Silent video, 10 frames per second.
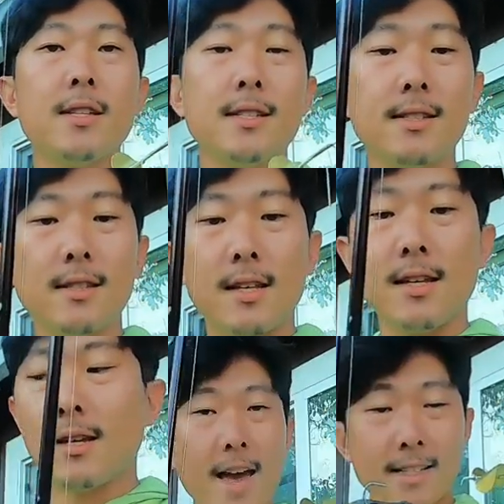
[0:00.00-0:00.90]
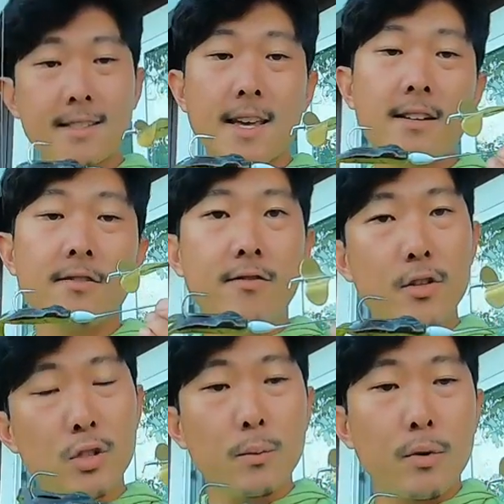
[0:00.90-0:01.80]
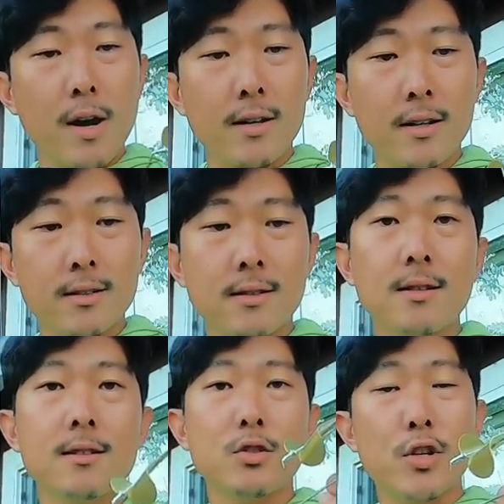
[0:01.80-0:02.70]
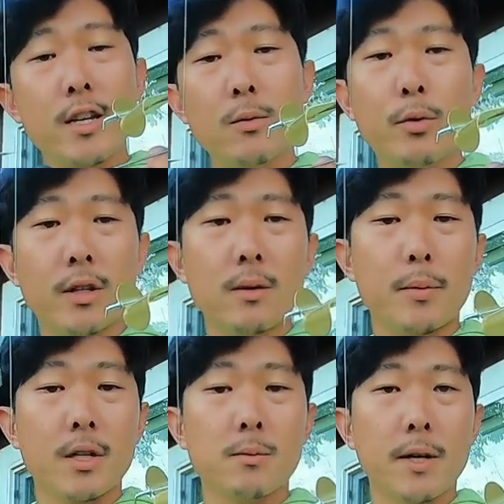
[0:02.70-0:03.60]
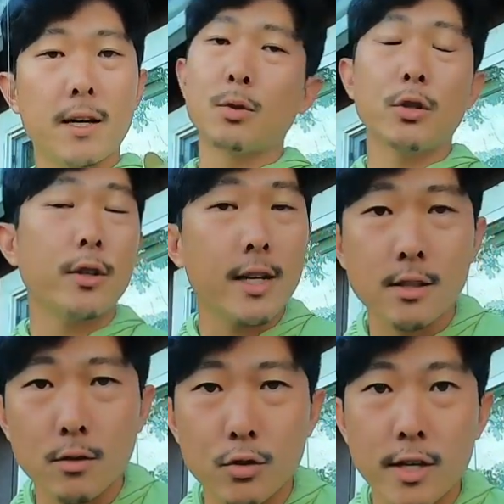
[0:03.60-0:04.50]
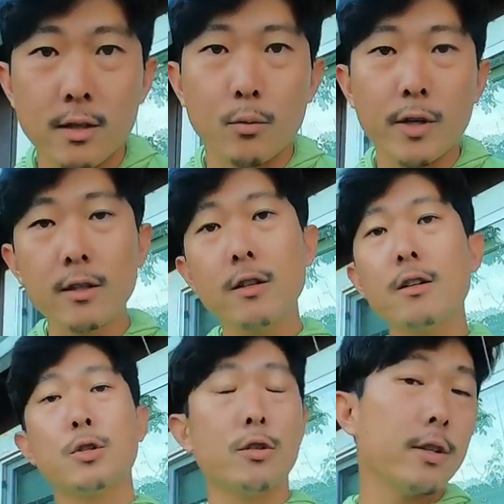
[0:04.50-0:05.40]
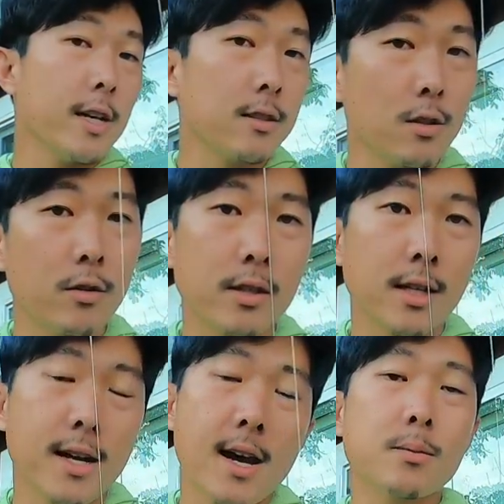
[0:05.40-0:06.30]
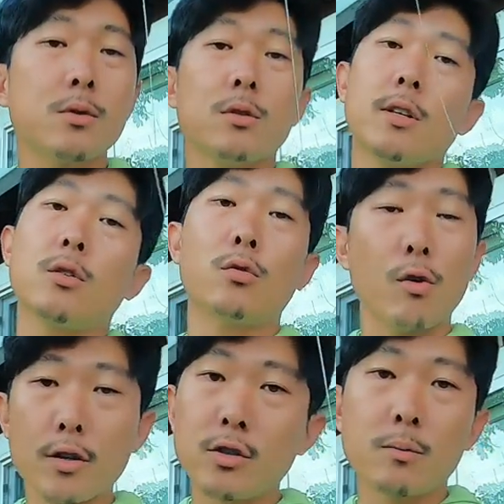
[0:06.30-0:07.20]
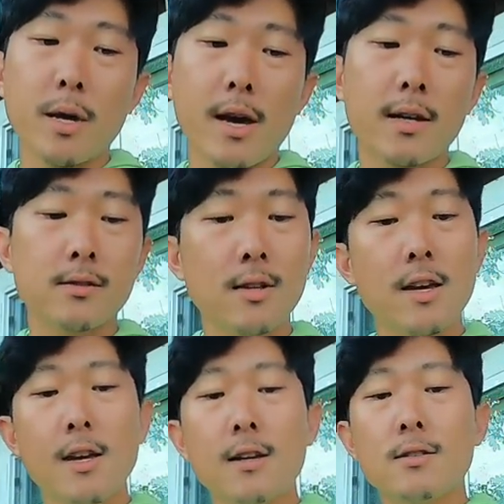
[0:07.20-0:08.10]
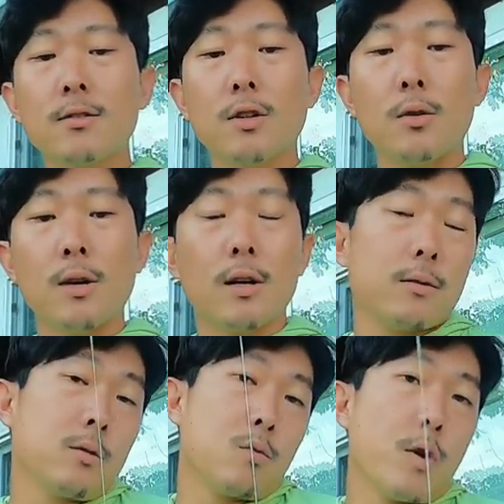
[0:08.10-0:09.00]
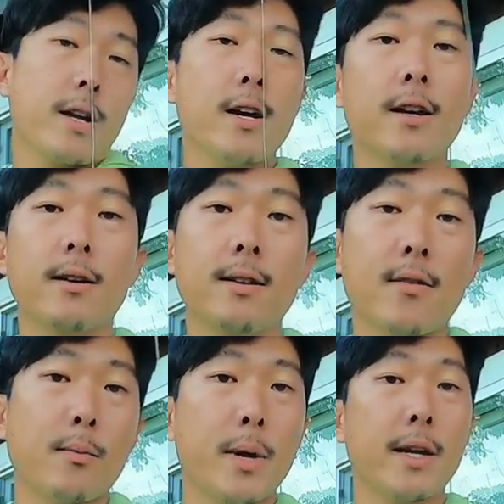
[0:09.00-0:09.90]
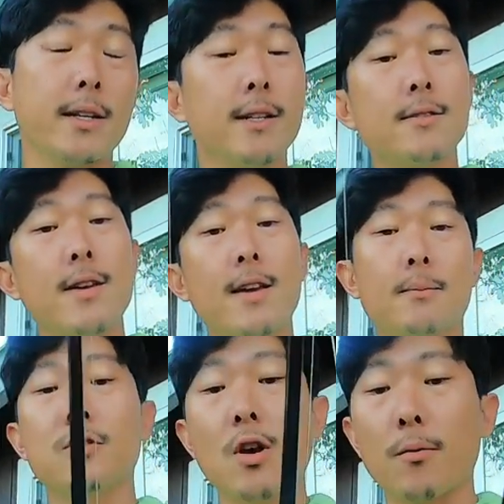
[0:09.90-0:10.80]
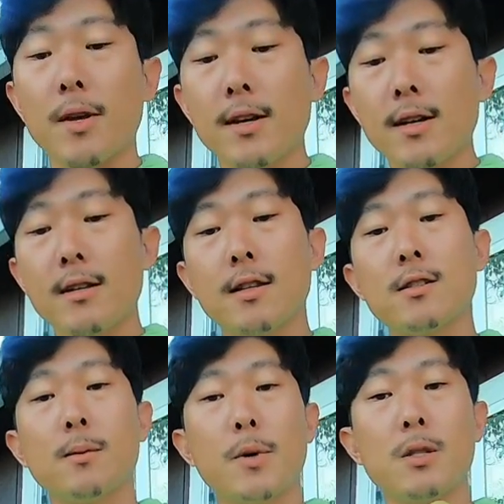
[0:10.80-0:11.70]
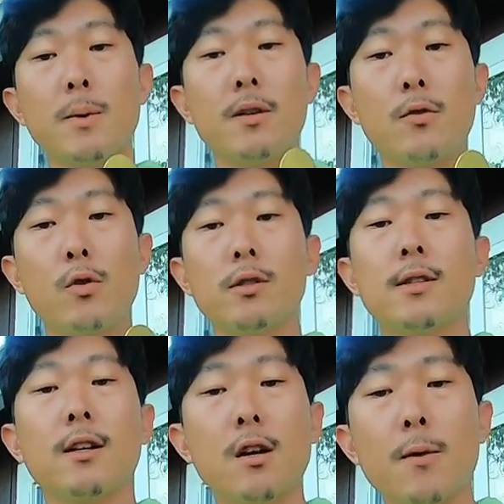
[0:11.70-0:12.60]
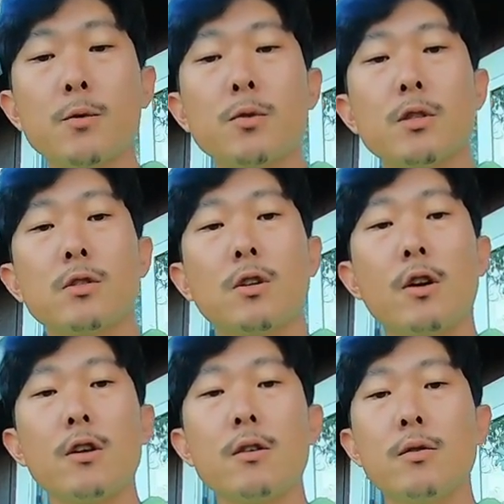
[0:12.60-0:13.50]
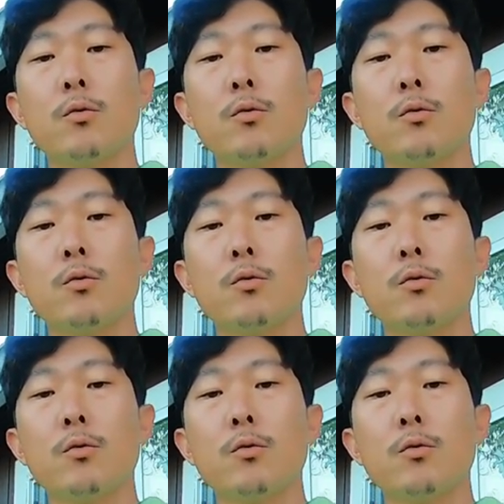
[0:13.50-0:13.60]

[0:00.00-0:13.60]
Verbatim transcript: This is the Accent Fishing Products Jacob Wheeler Buzzbait. I'm sure you guys know Jacob Wheeler. I'm sure you guys know that he absolutely crushes bass. So why not have a bait in his name? So this is a buzzbait, of course. It comes with a skirt.